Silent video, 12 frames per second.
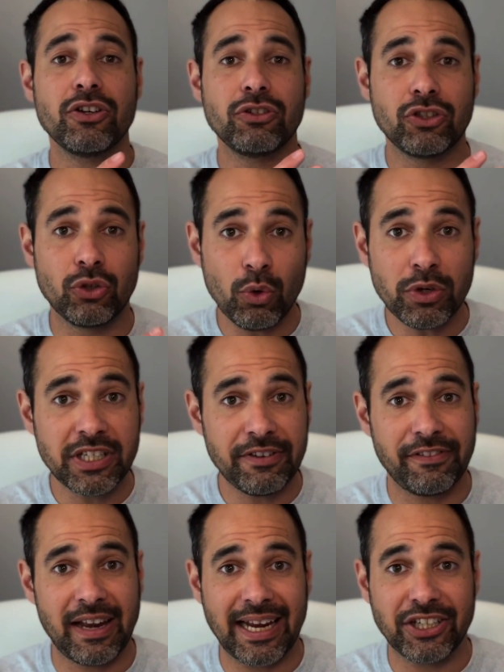
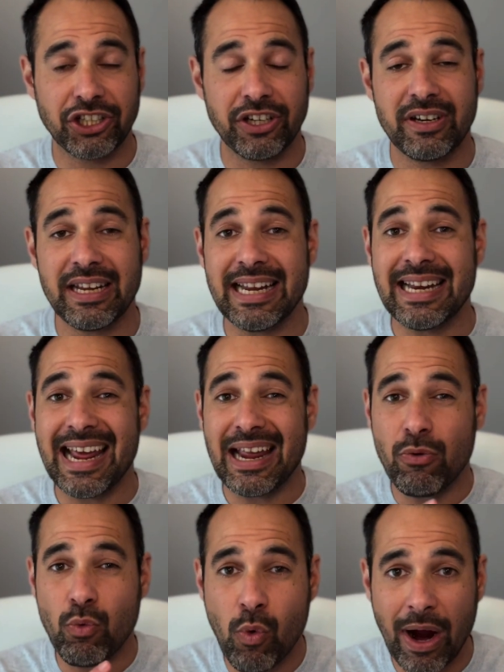dorsiflexion in a
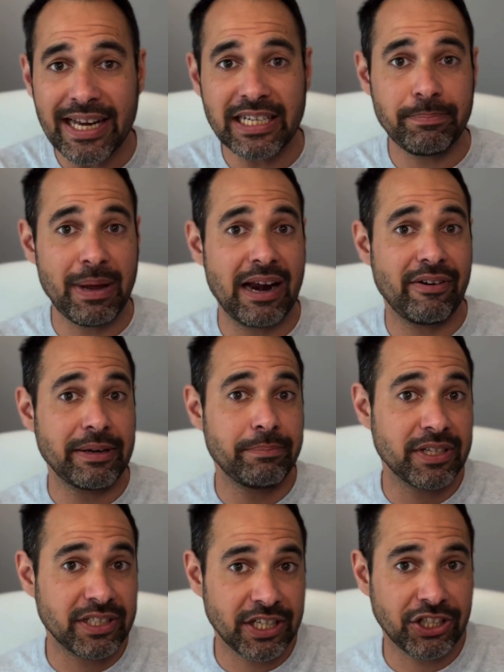weight-bearing
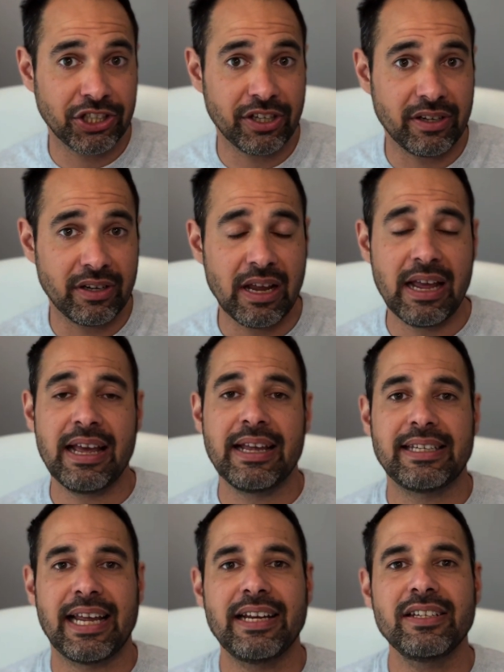position
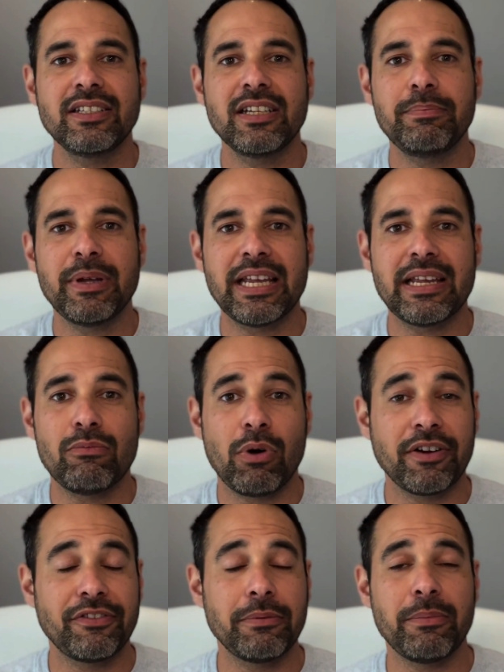tends to be one
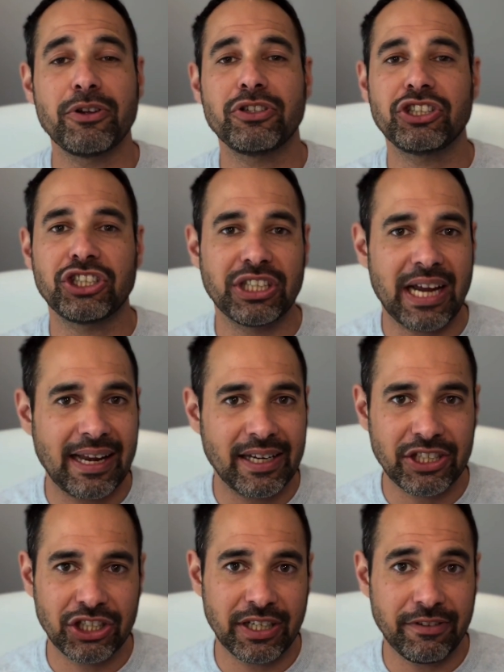of the most
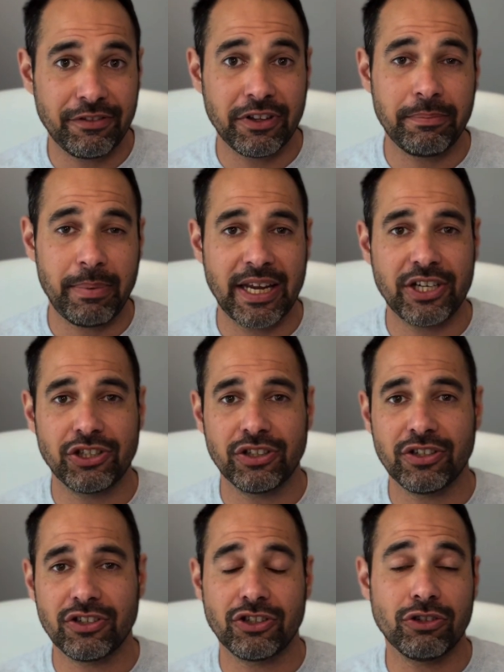challenging for the
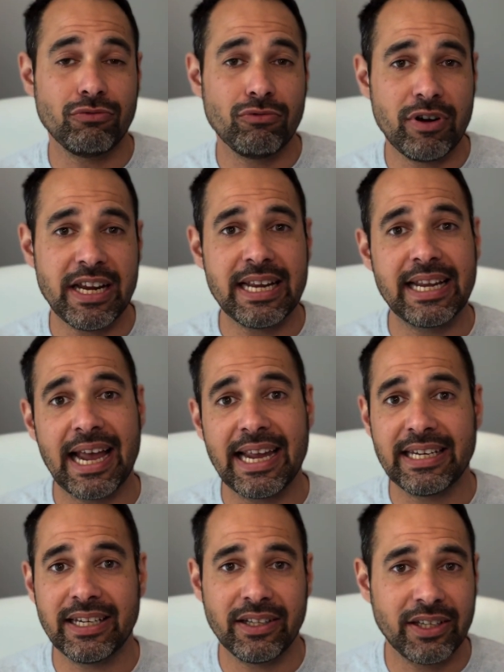patients to
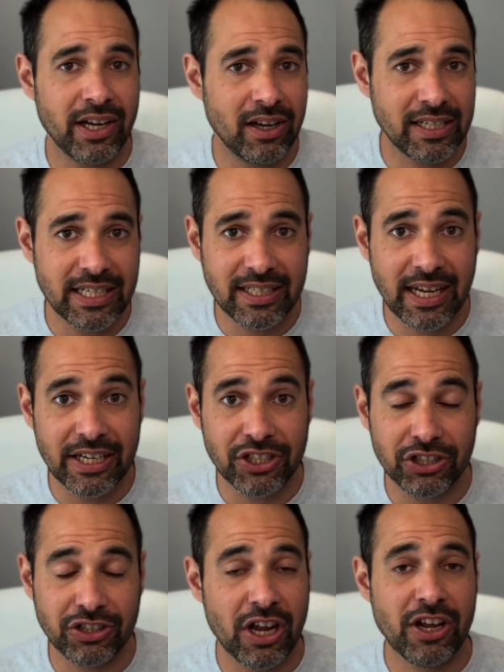regain in the early
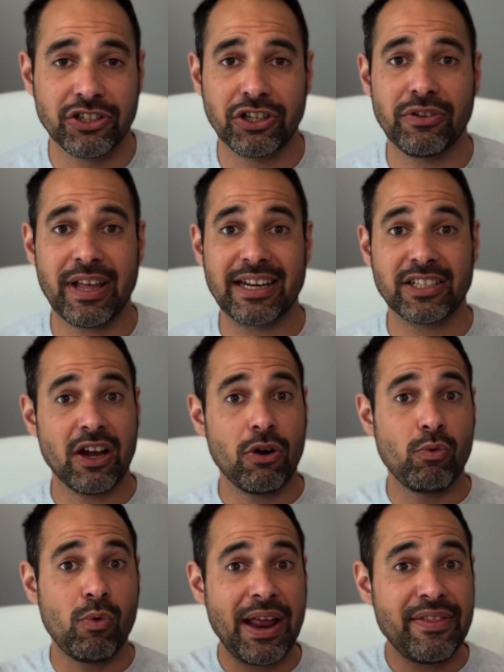stages. So that's
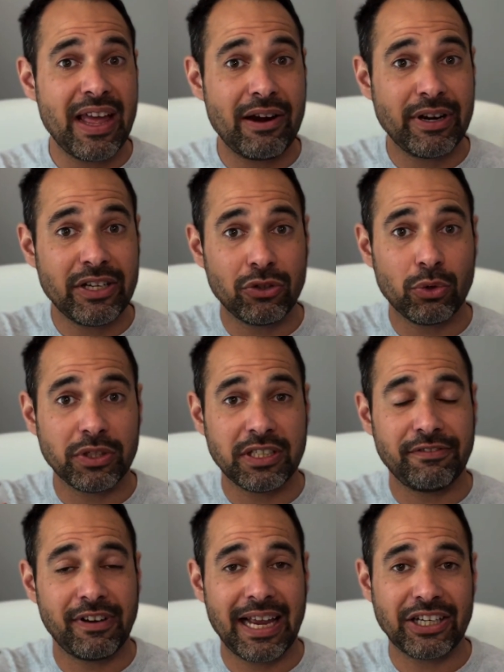when they're in
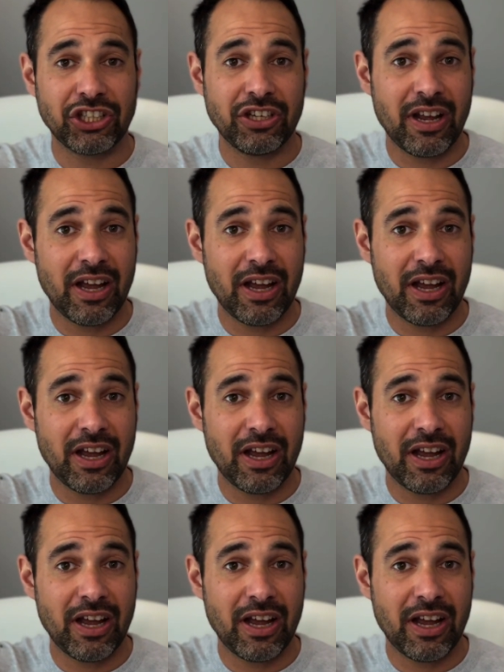dorsiflexion